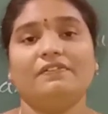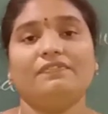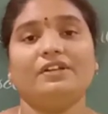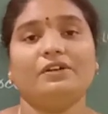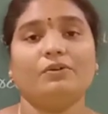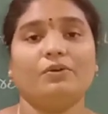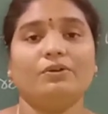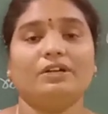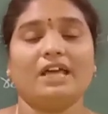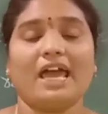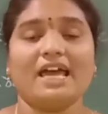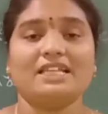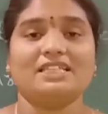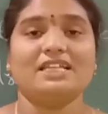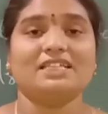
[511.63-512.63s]
If he don't
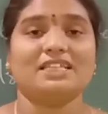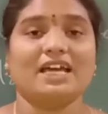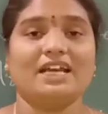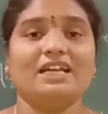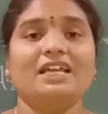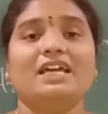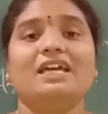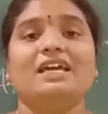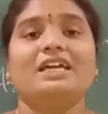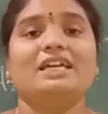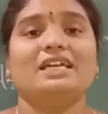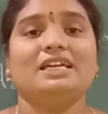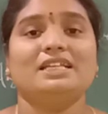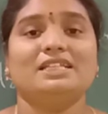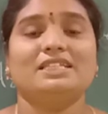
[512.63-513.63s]
have the son,
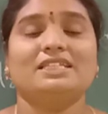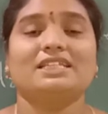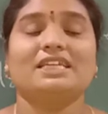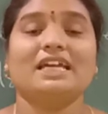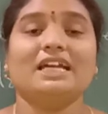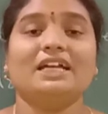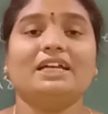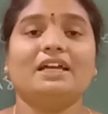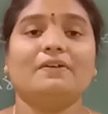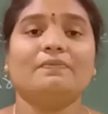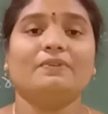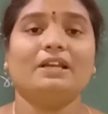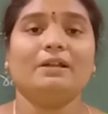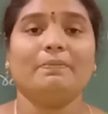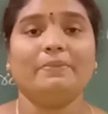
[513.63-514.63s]
his kingdom
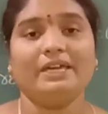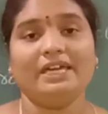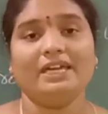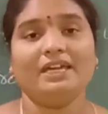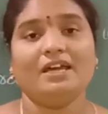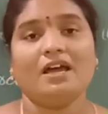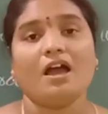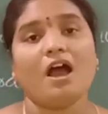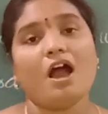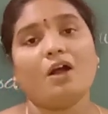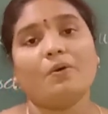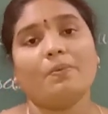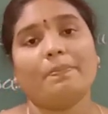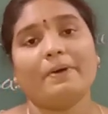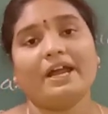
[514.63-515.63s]
will be
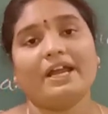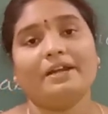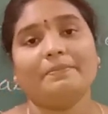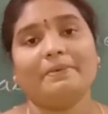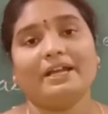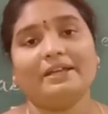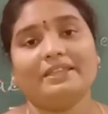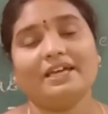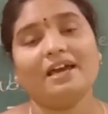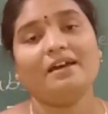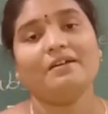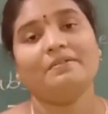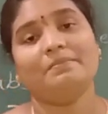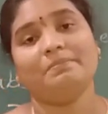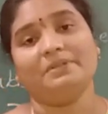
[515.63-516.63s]
occupied by the
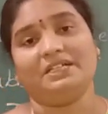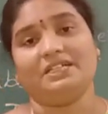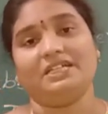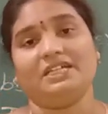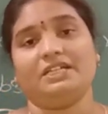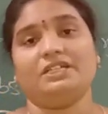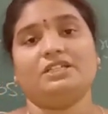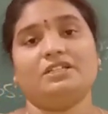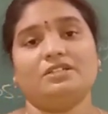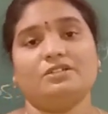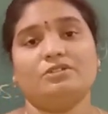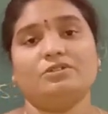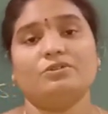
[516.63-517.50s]
British.